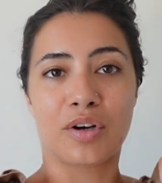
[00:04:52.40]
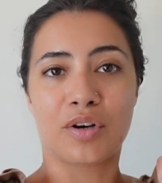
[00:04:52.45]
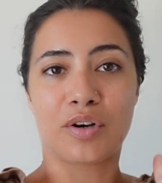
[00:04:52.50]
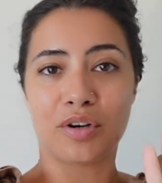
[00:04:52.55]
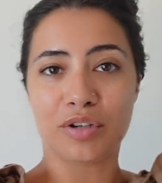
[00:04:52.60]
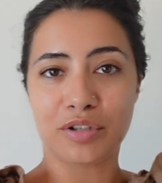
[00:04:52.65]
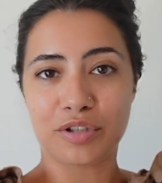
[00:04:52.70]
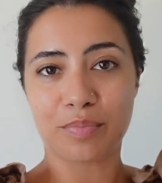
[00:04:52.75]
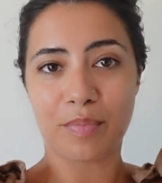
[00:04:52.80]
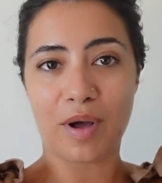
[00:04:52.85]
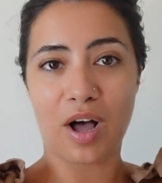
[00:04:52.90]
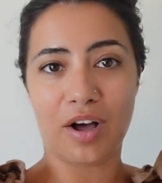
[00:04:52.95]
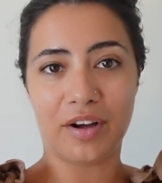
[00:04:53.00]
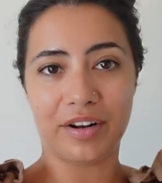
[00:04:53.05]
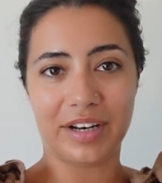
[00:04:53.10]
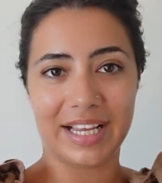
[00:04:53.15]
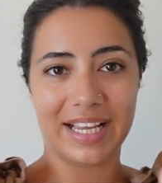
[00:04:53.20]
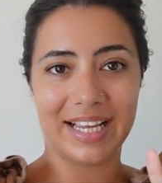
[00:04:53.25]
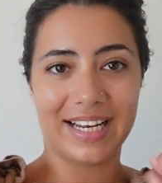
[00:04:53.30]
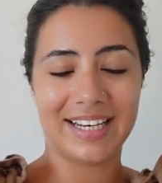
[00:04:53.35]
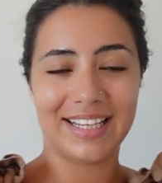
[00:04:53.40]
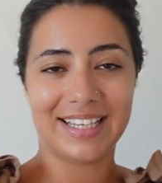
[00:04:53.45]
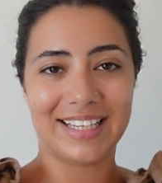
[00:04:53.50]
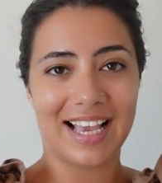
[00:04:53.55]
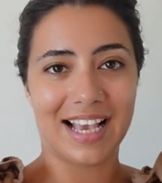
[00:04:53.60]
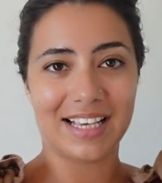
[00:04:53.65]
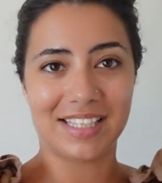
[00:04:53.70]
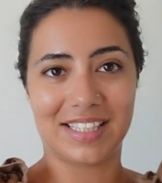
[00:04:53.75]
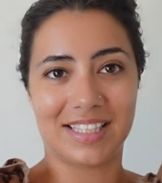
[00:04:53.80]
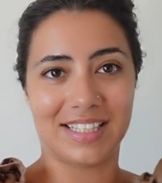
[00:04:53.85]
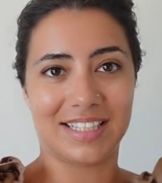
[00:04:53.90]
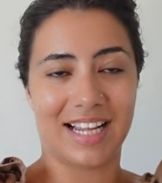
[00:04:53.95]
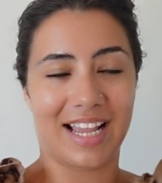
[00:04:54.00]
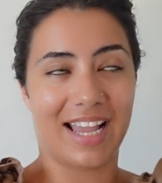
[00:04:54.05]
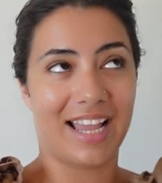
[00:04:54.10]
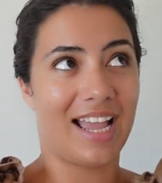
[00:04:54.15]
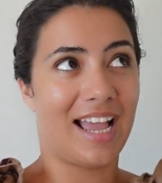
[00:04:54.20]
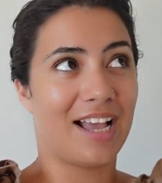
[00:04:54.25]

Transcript: Good morning. Yesterday